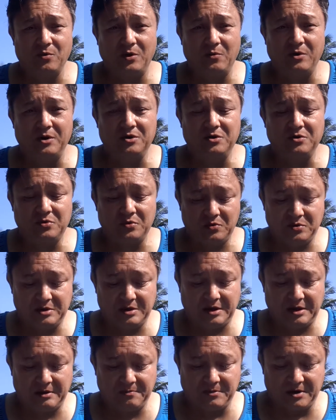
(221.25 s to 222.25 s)
We went to
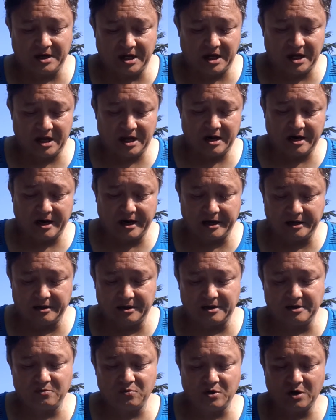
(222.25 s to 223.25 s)
the Monkey
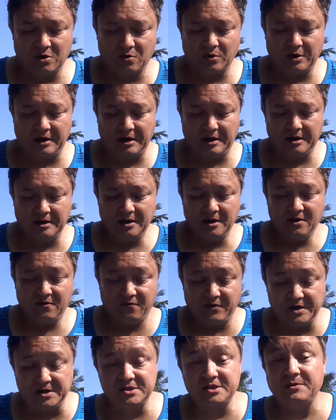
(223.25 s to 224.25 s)
Island where we
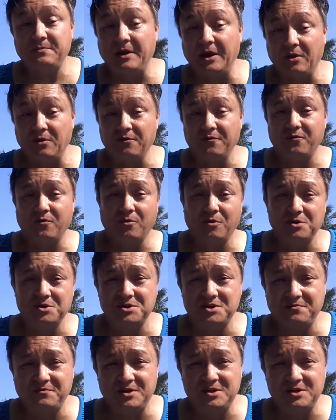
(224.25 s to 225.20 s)
visited the mangrove forest.